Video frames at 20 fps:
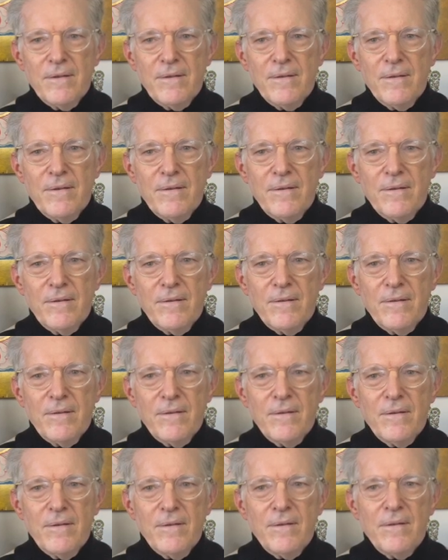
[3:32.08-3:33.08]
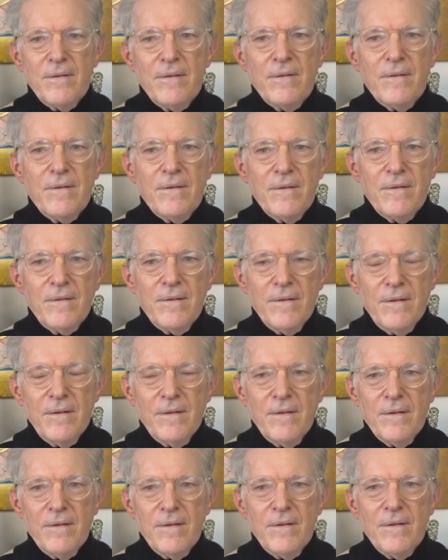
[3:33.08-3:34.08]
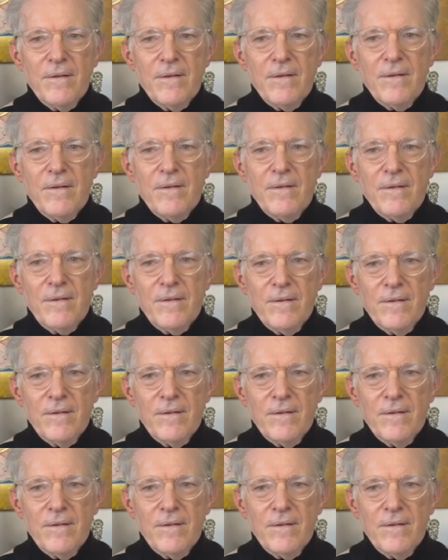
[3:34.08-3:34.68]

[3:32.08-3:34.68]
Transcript: [no speech]